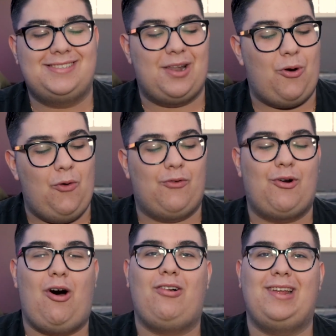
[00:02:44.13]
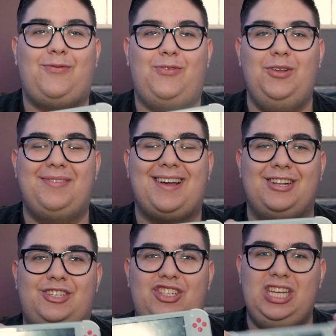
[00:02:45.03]
that overall it feels like
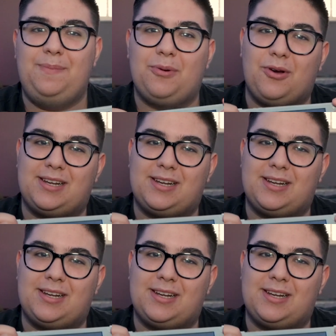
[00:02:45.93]
a cheaper